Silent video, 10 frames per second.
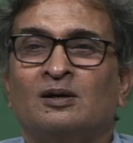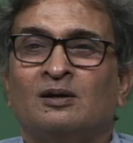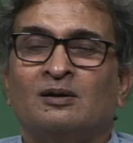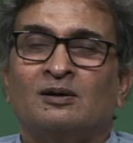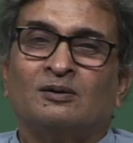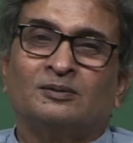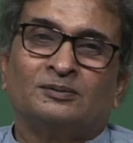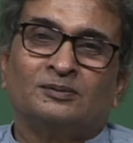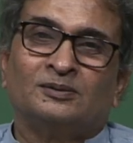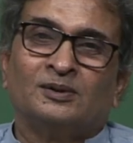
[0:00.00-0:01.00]
uh, you know
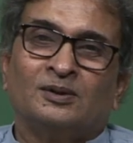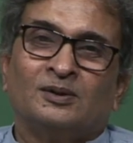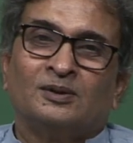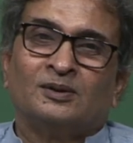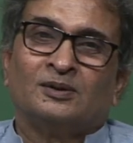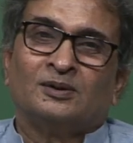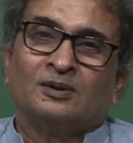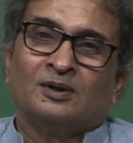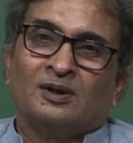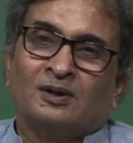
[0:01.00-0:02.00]

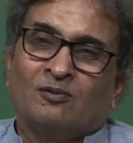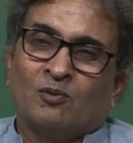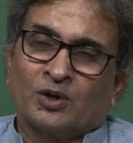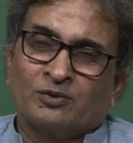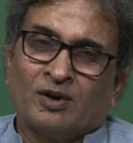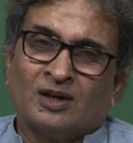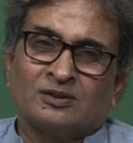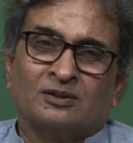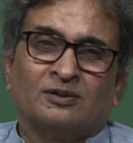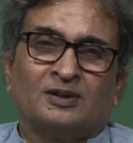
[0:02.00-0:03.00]
wash
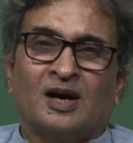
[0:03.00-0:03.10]
fastness of the